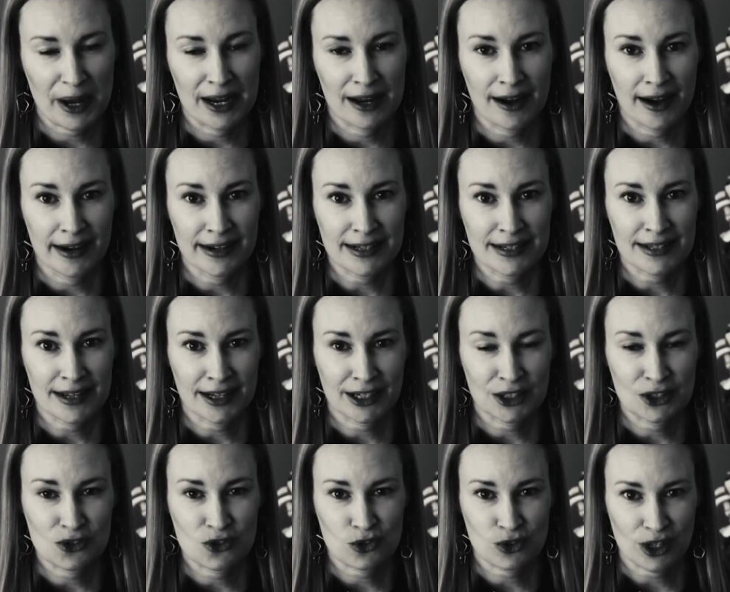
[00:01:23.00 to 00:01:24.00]
by ID
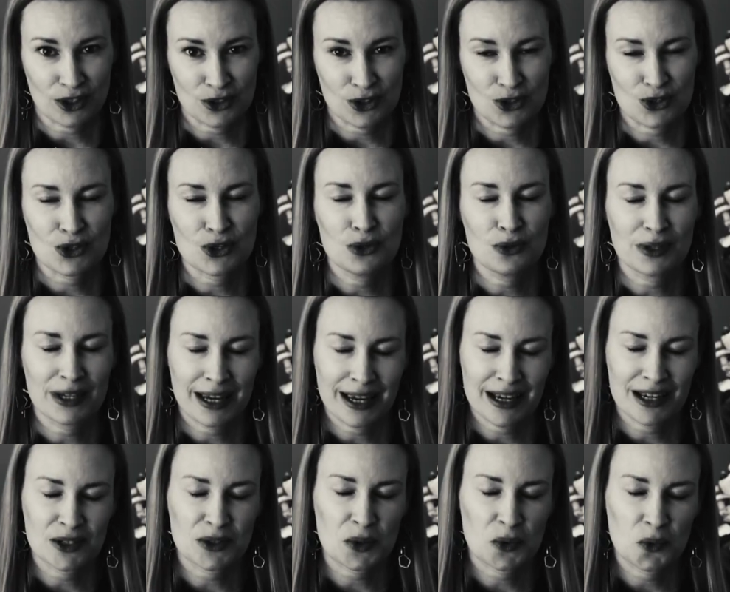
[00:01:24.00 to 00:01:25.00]
Tech instructors who
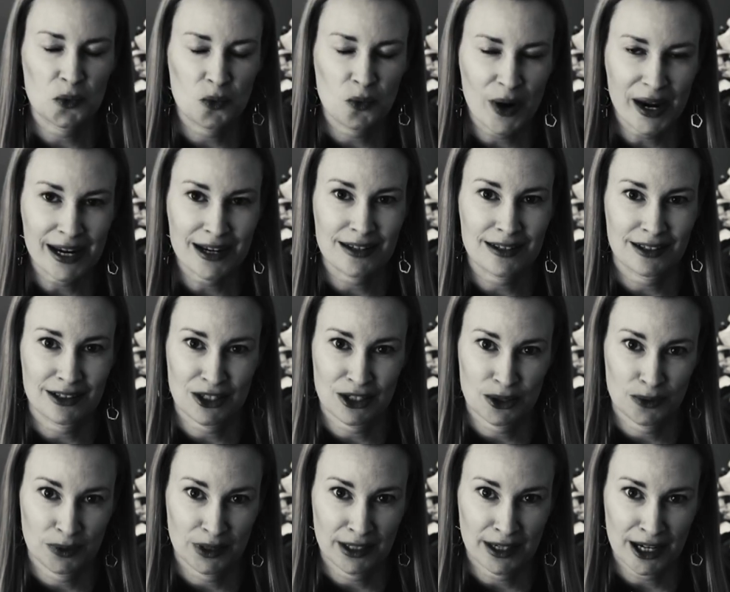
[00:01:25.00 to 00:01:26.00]
can't wait
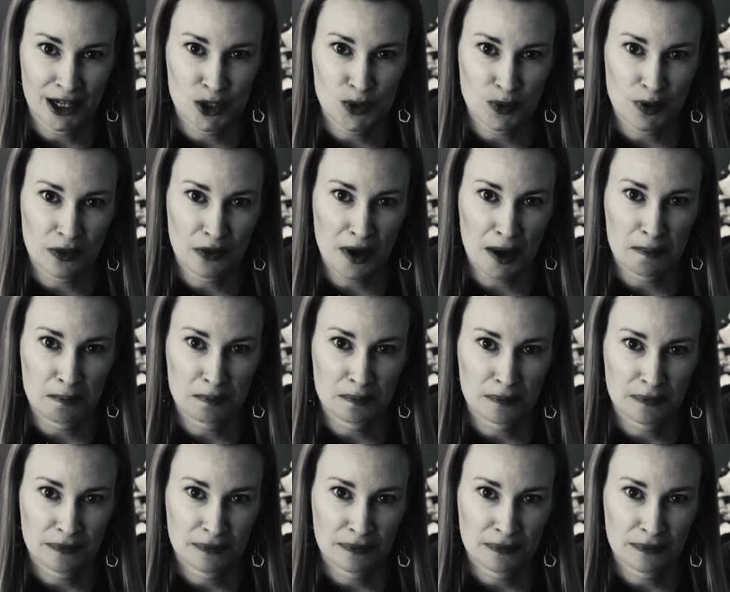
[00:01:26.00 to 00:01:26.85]
to engage with them.